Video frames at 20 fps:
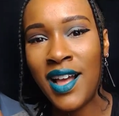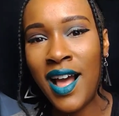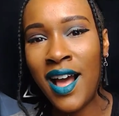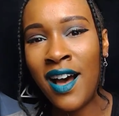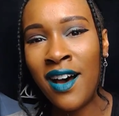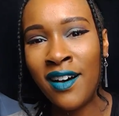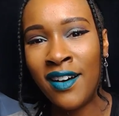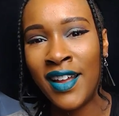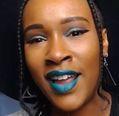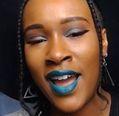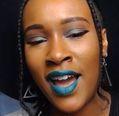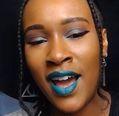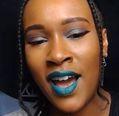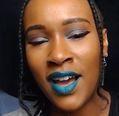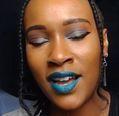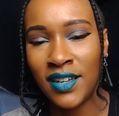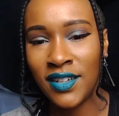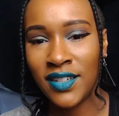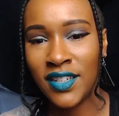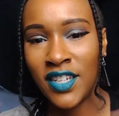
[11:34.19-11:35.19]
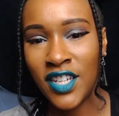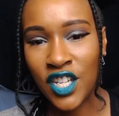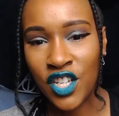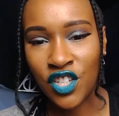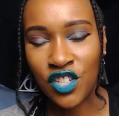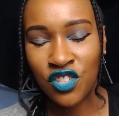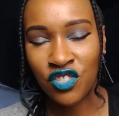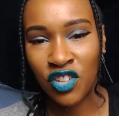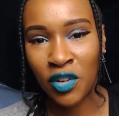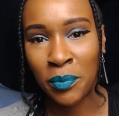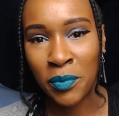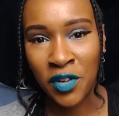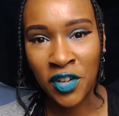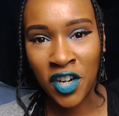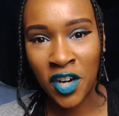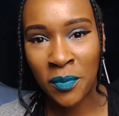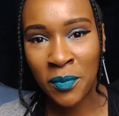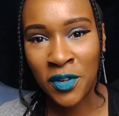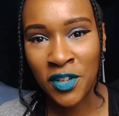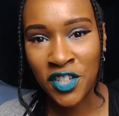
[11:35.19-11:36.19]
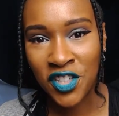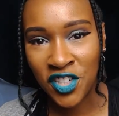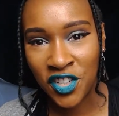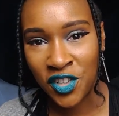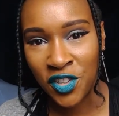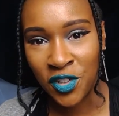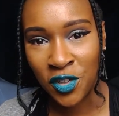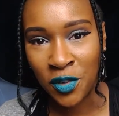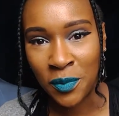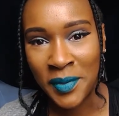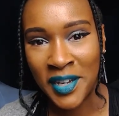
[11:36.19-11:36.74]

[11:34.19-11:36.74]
Hell yeah, stripper number 2,